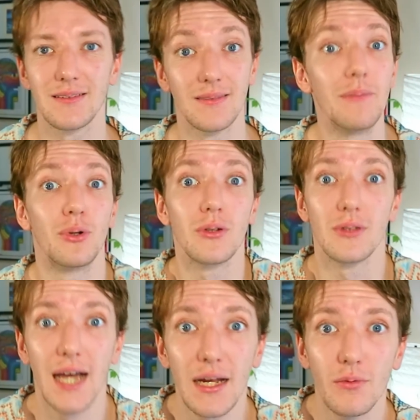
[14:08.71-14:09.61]
liberal
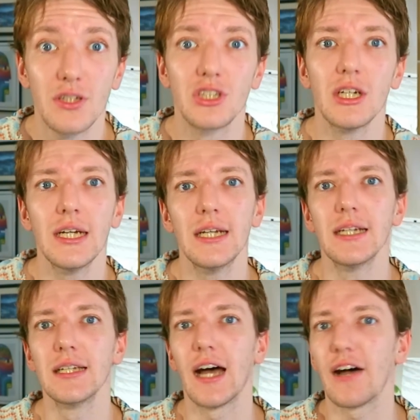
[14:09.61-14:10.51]
language
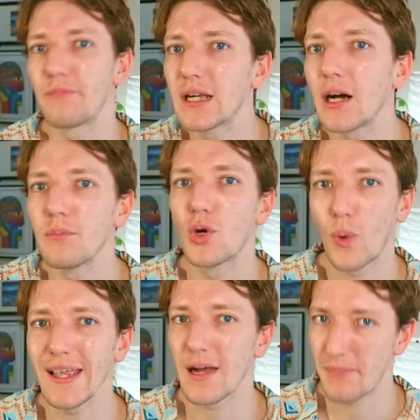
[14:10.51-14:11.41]
have become
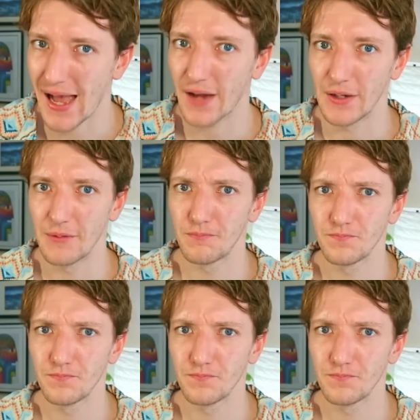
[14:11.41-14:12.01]
quite apparent.